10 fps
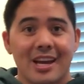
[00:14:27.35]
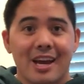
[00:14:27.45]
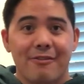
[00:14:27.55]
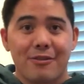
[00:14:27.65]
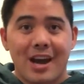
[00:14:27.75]

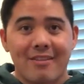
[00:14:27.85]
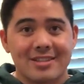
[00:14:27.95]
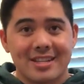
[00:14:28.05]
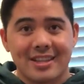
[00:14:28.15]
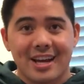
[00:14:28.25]
If you haven't
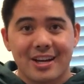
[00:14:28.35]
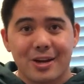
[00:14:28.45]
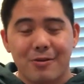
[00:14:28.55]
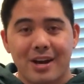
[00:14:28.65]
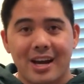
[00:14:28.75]
seen that,
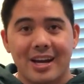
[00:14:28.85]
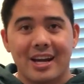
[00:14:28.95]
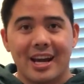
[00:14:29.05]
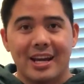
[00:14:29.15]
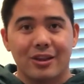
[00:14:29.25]
go ahead
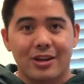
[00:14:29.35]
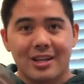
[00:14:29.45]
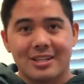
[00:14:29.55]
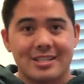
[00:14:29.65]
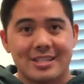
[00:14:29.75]
and look at
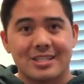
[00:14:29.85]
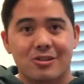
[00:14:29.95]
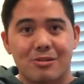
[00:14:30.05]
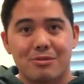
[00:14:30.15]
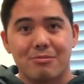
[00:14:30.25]
the
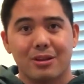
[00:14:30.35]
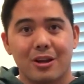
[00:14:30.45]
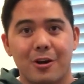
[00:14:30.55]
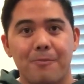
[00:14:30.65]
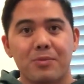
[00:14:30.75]
description
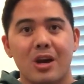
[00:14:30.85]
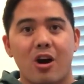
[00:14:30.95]
below,